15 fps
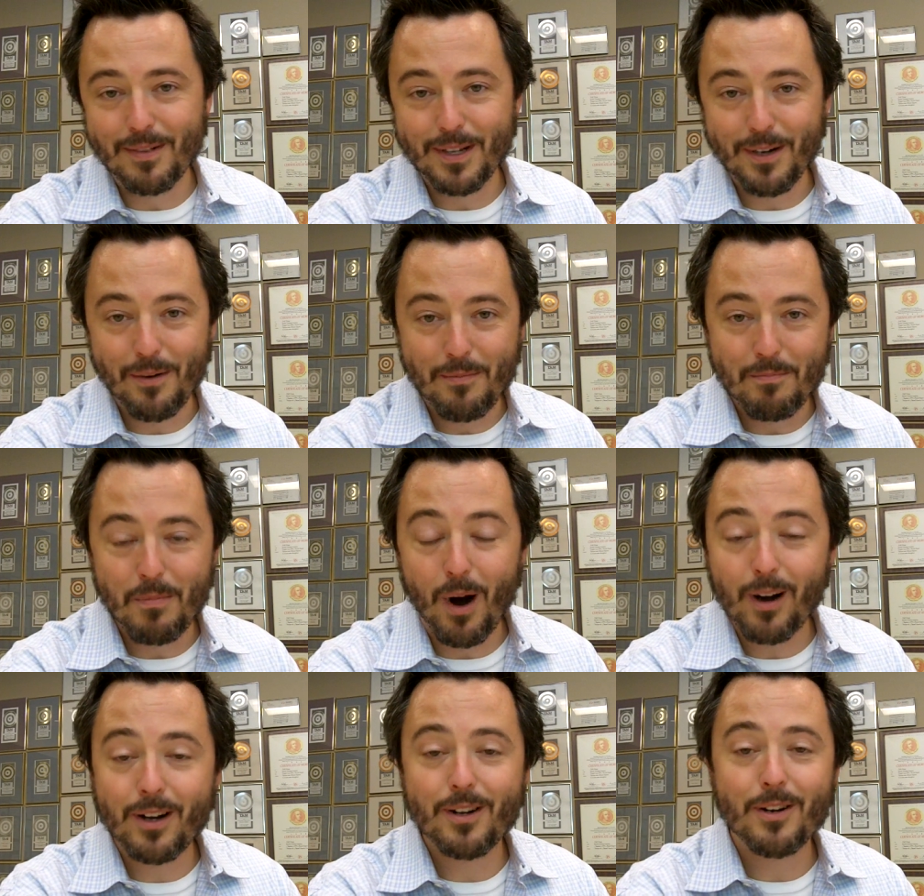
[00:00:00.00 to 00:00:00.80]

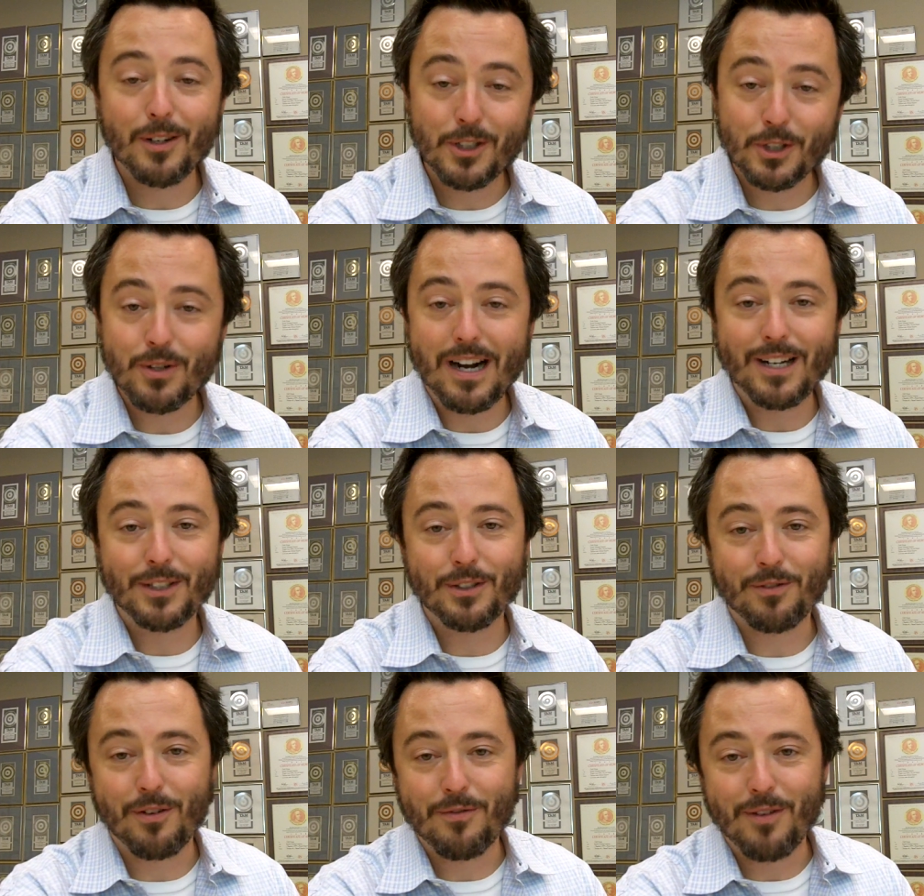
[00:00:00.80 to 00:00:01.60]
marketer and
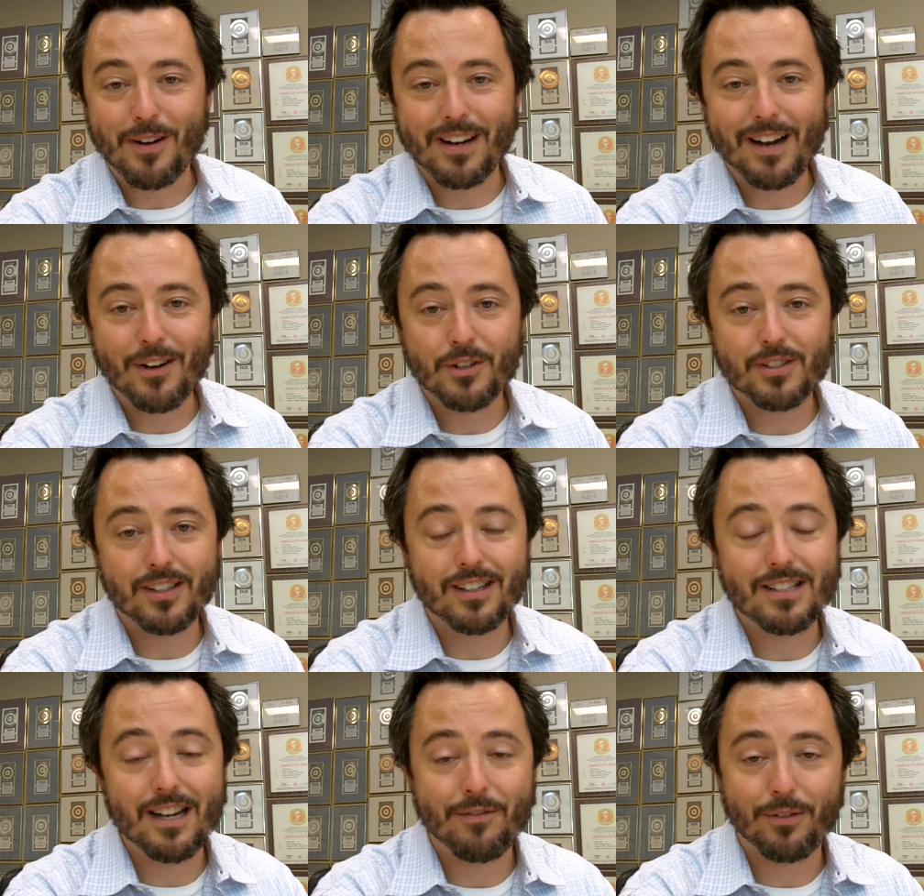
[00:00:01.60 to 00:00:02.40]
strategist for Falk
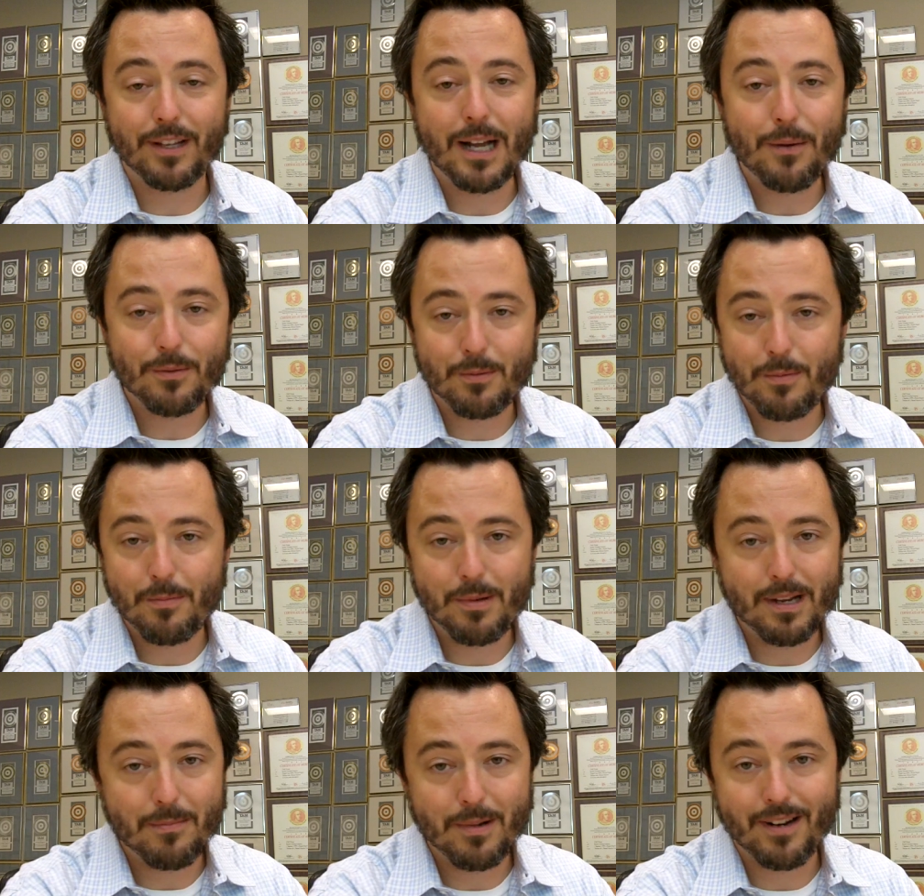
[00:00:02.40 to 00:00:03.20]
Harrison. It definitely helps me
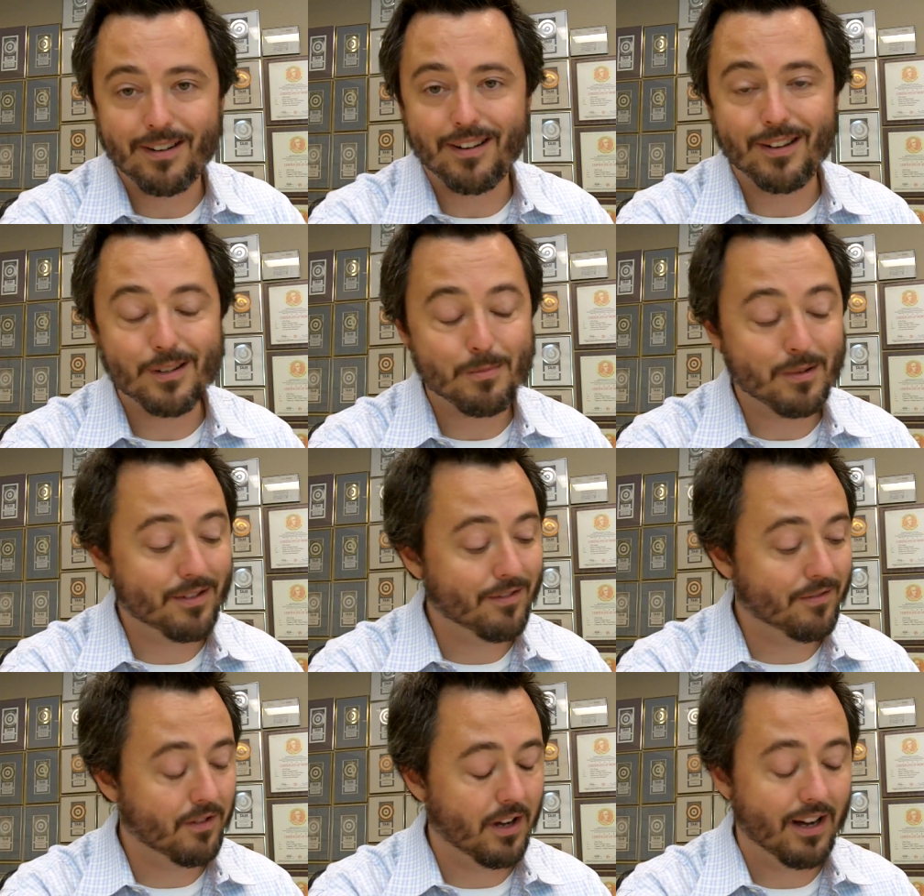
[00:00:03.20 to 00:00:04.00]
be a better husband
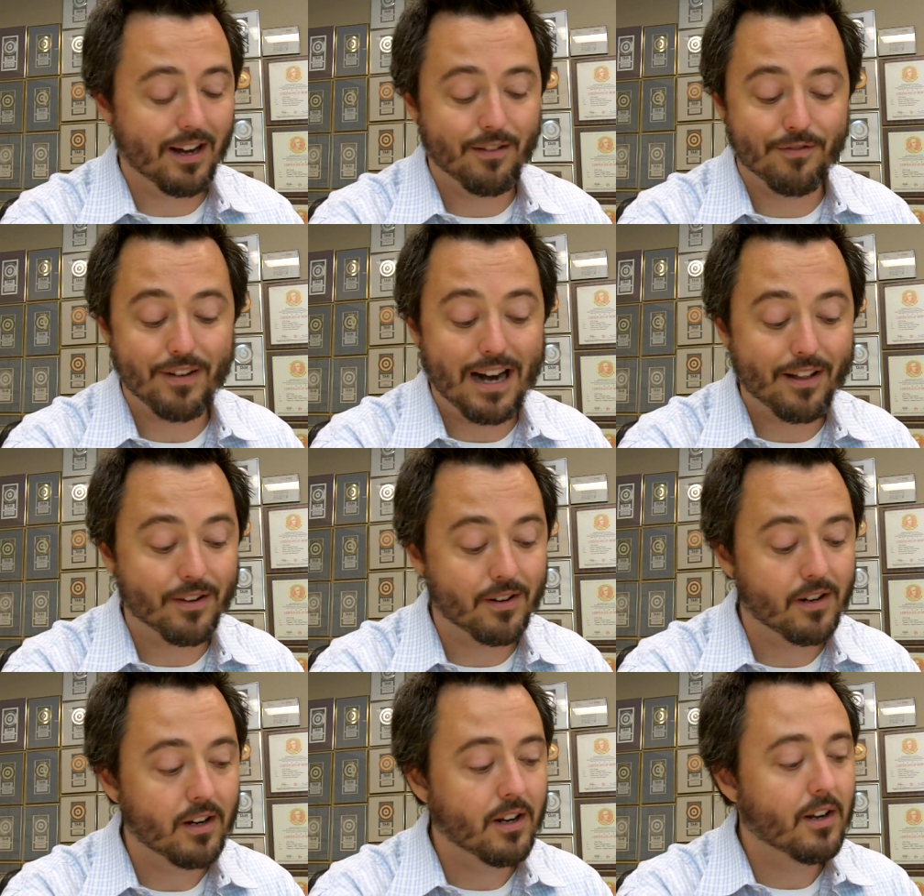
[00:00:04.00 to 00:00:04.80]
and
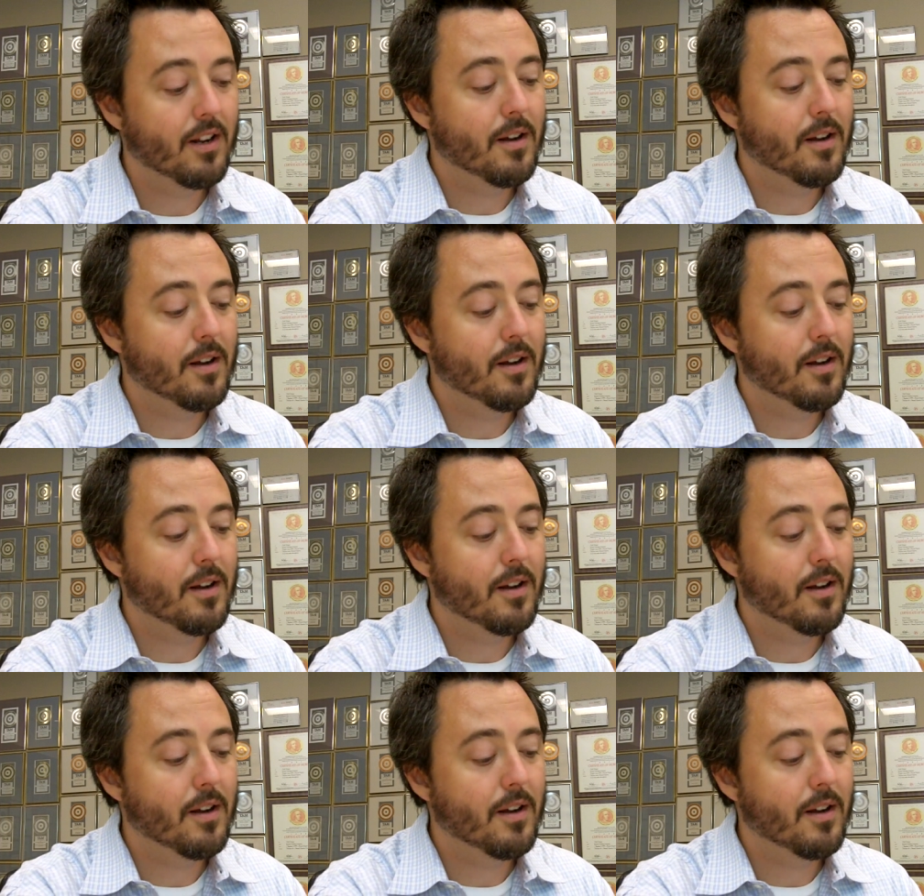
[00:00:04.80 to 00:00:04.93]
father.